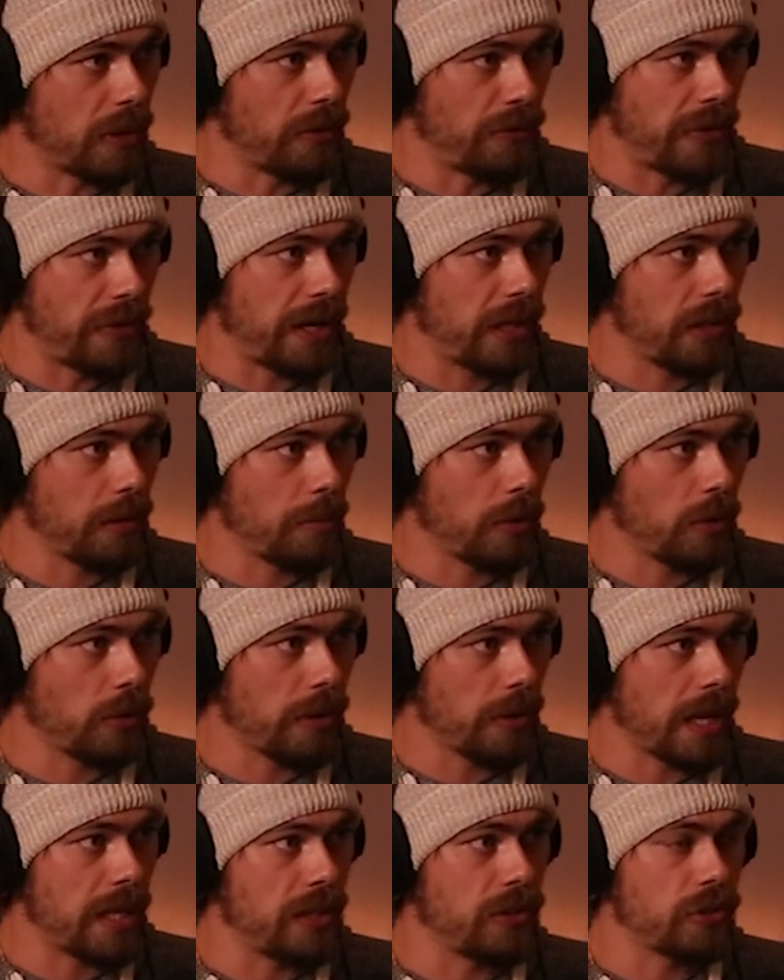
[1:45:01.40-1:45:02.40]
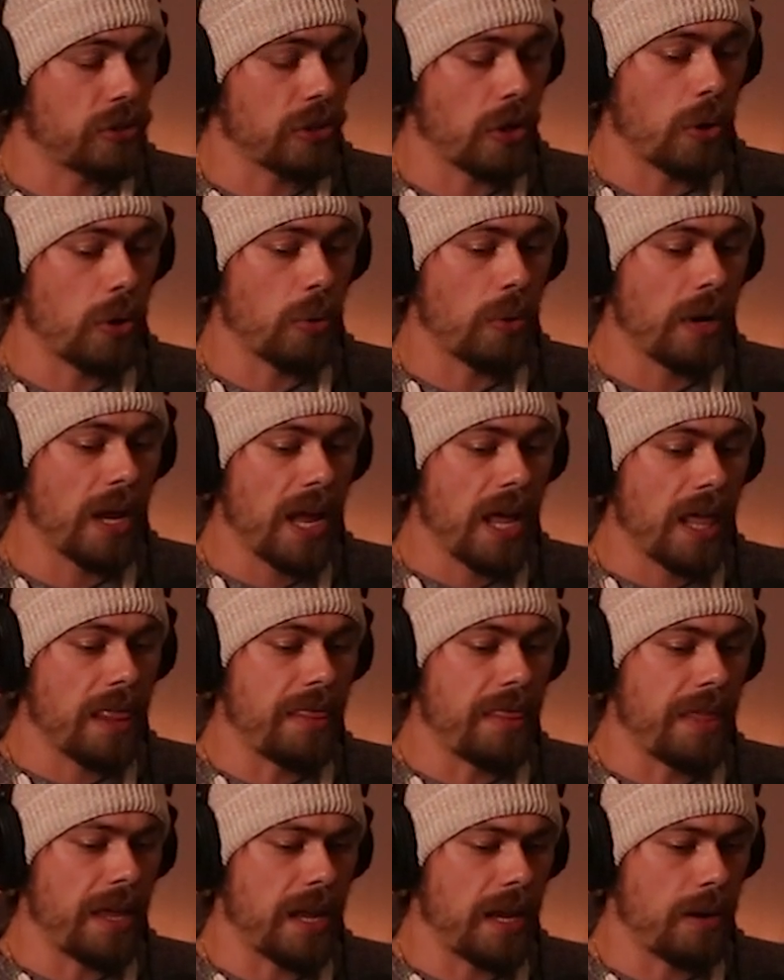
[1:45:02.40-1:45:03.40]
available, and so
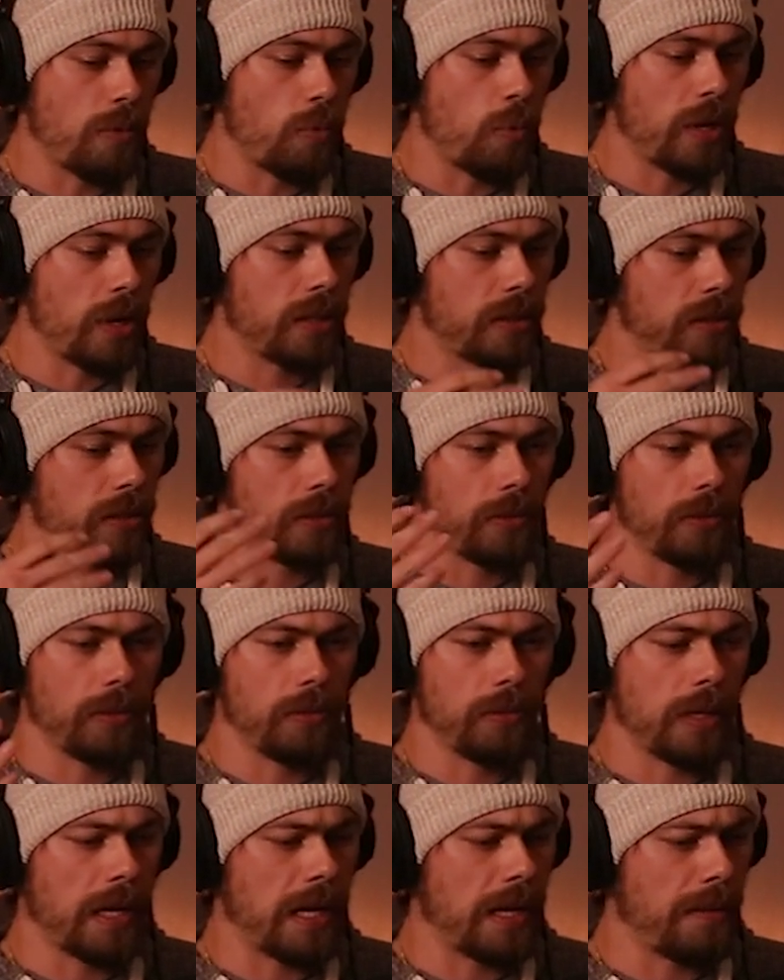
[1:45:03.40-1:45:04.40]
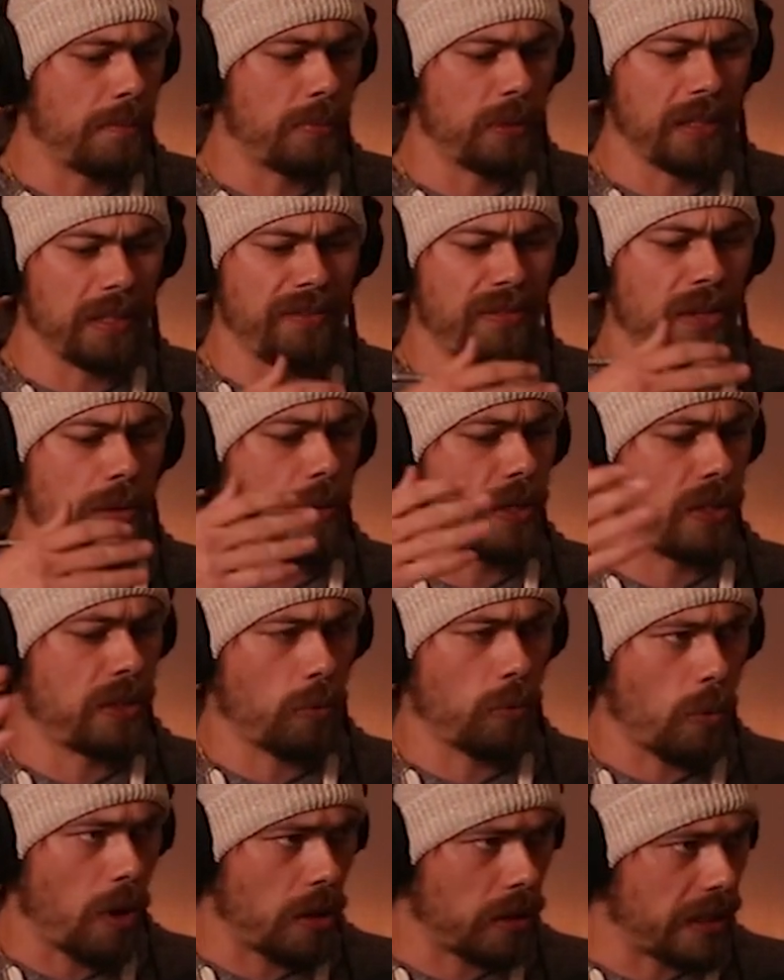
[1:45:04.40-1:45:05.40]
they went to, I believe they went
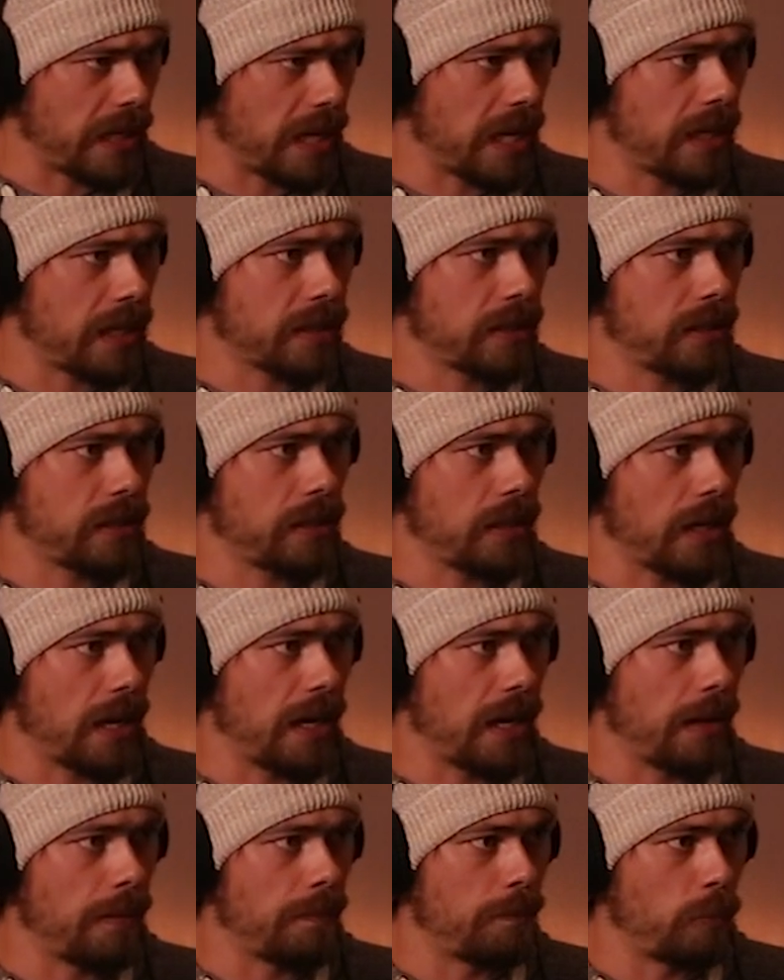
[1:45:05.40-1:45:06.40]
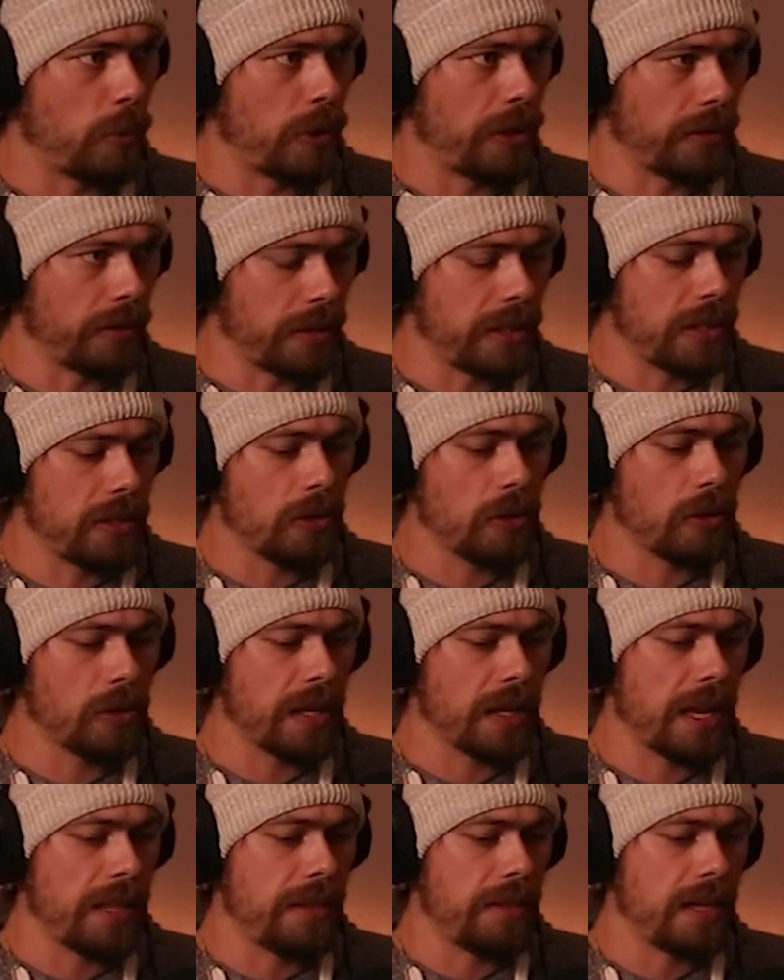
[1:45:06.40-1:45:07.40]
to Wally Hicks with
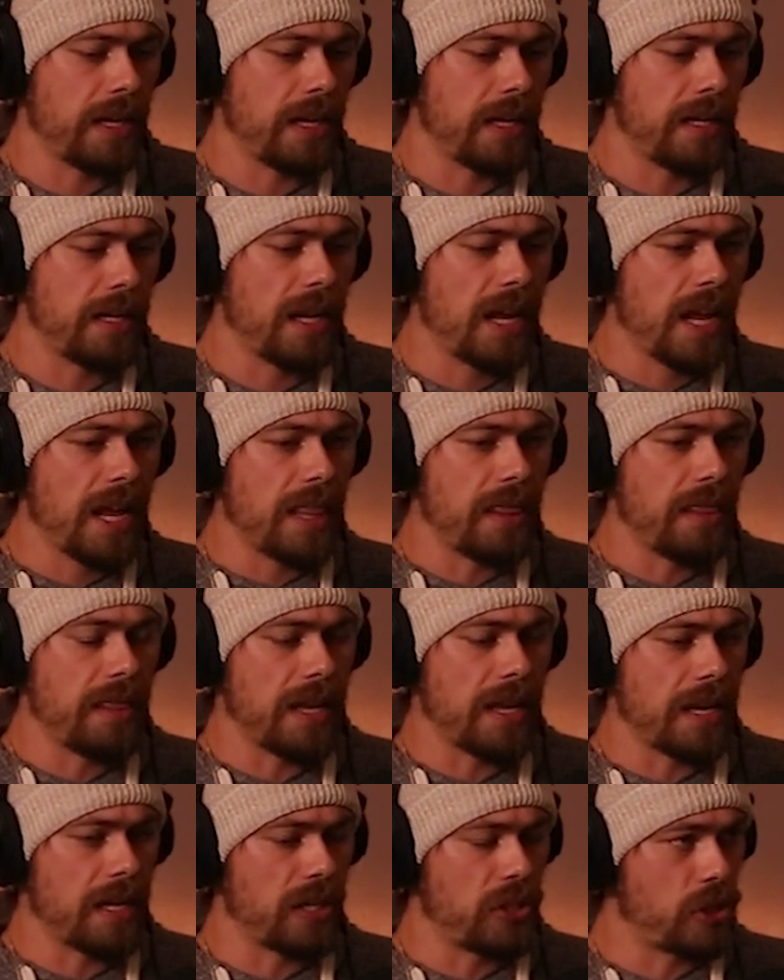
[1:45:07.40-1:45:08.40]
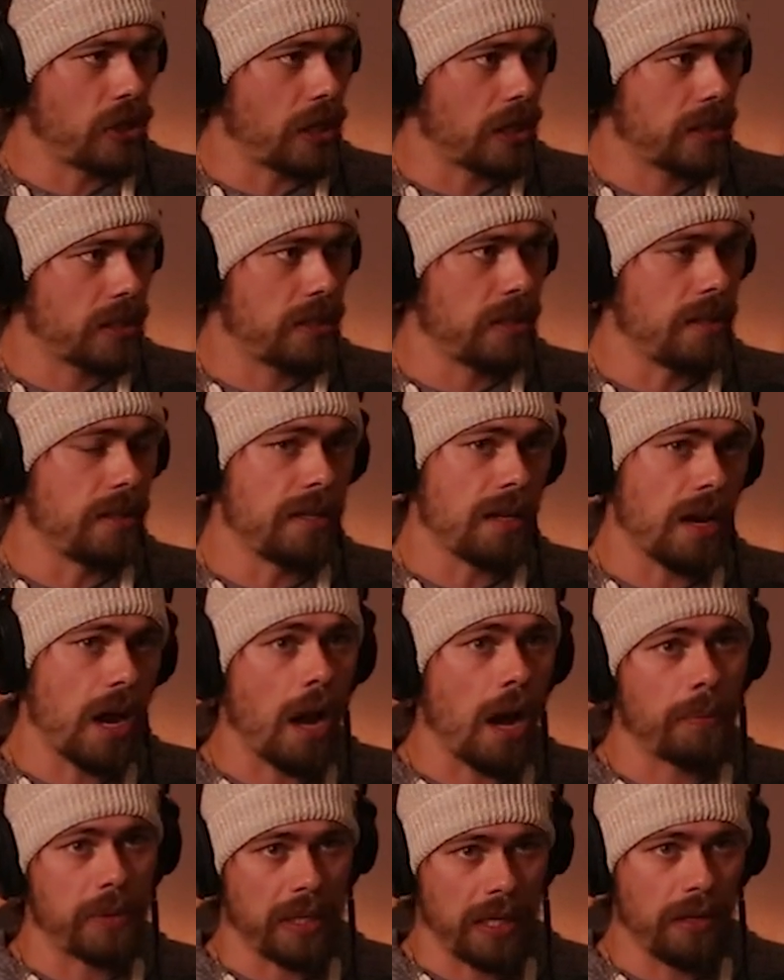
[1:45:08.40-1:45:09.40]
legal, and they adjusted the
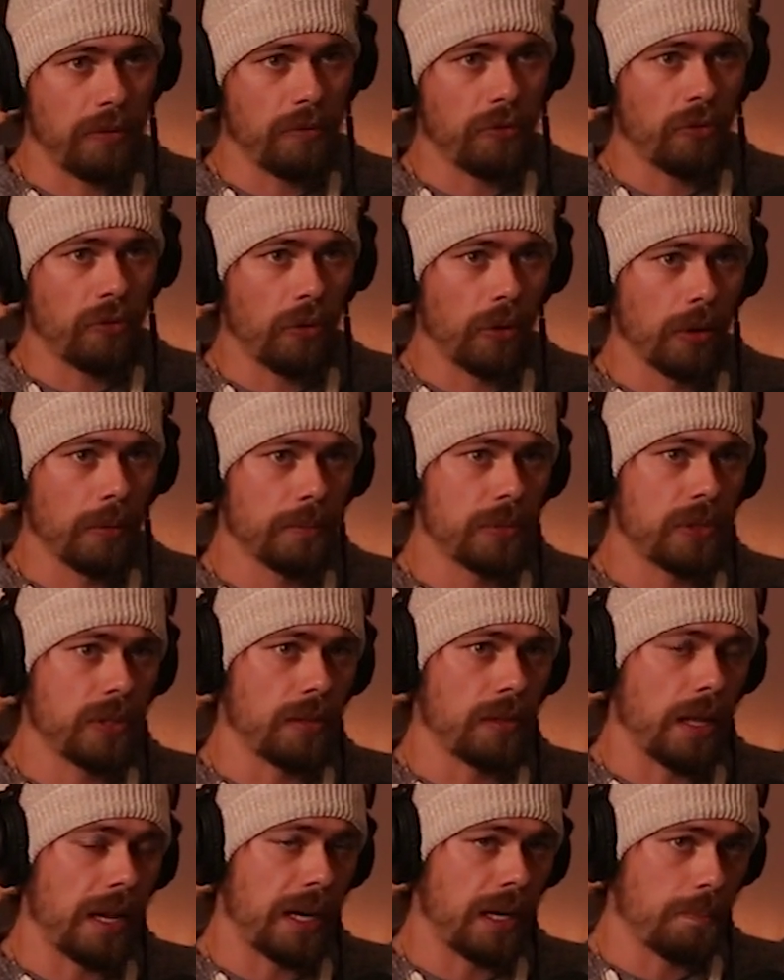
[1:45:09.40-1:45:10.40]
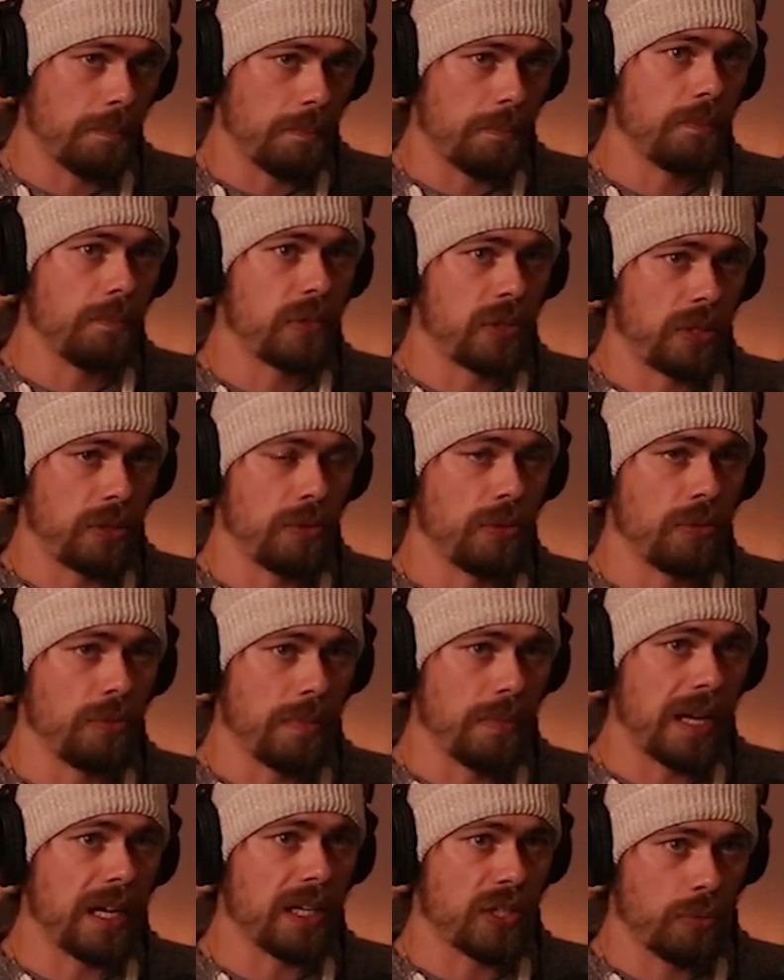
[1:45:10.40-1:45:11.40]
opt-in form to
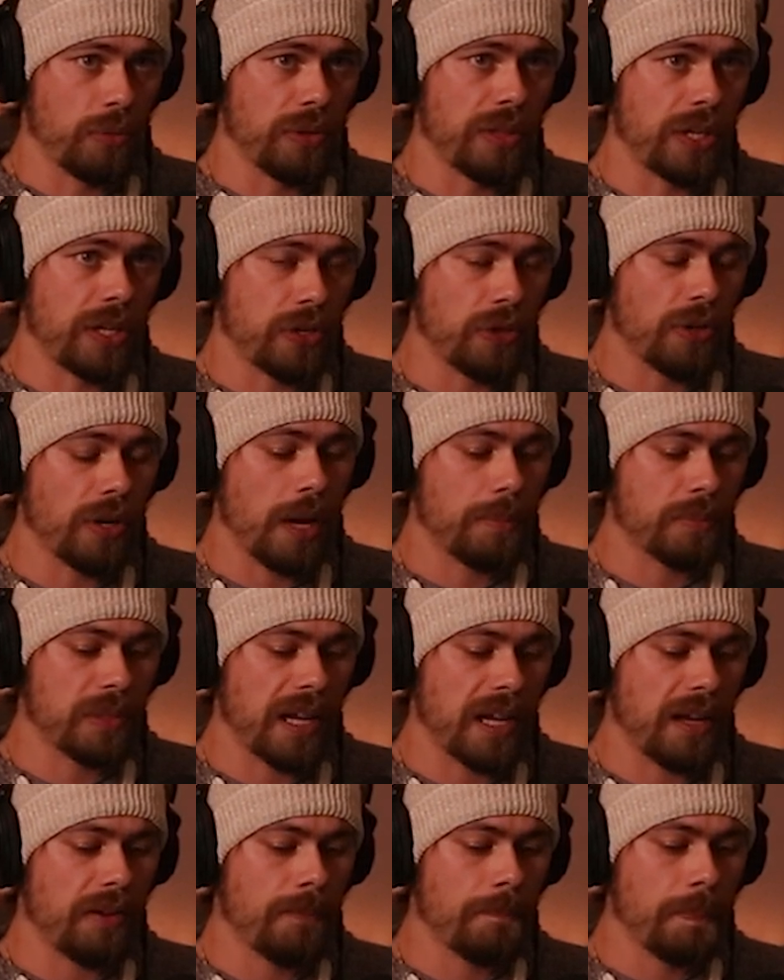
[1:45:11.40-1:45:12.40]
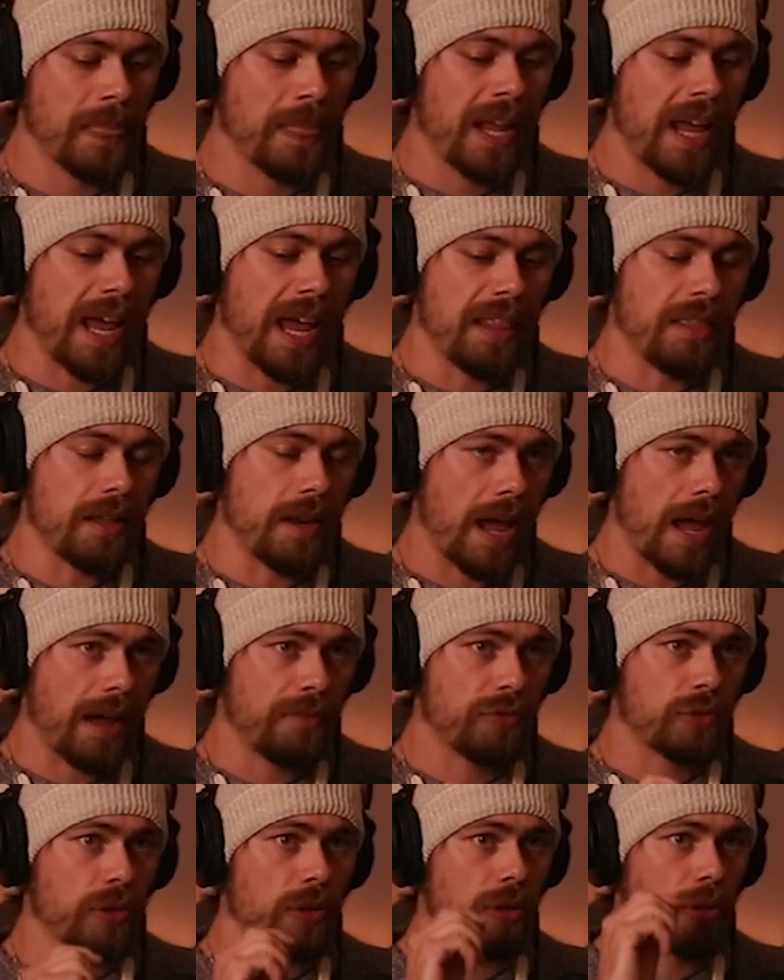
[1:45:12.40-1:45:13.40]
make it to where they could opt out. And then
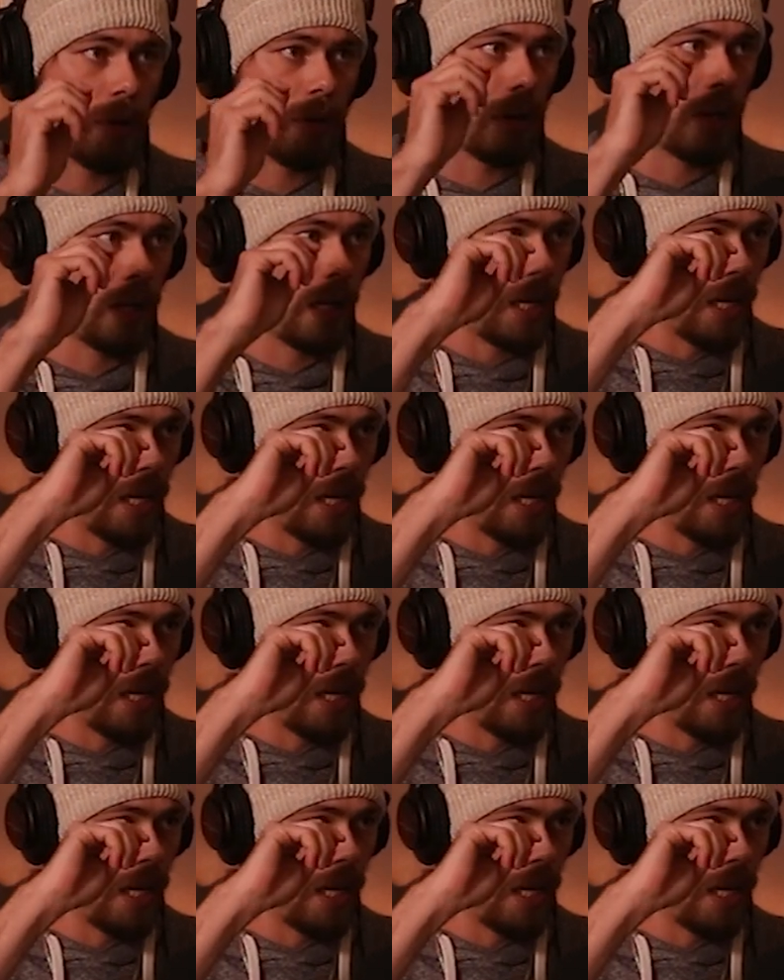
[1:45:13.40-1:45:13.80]
after